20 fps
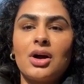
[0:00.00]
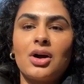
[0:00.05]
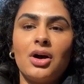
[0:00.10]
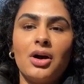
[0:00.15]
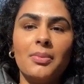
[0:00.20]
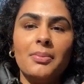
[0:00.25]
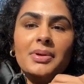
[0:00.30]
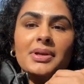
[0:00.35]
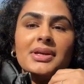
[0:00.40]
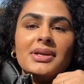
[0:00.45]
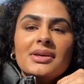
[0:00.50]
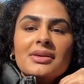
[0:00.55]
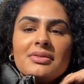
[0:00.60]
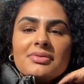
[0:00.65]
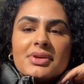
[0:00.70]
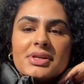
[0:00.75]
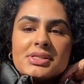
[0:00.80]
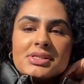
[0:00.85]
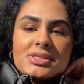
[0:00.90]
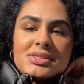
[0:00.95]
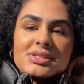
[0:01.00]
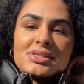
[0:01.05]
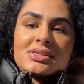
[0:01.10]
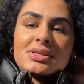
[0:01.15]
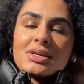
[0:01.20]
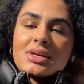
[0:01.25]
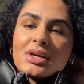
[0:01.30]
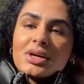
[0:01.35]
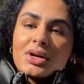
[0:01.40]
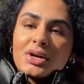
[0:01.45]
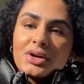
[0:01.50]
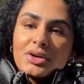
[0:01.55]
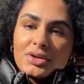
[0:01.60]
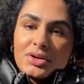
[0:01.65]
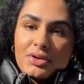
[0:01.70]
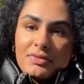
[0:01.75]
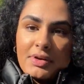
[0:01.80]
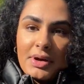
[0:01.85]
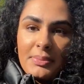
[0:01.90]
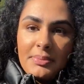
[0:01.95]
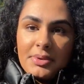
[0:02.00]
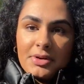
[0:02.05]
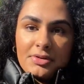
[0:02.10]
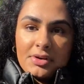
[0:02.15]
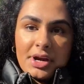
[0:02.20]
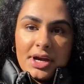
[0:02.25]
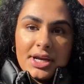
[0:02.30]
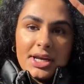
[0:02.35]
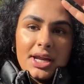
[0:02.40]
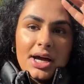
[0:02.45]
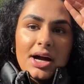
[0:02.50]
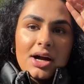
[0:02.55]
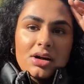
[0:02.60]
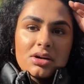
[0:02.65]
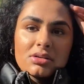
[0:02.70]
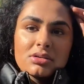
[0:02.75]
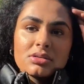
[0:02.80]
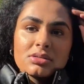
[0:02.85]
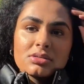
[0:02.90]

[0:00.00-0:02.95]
can't believe it's November right now.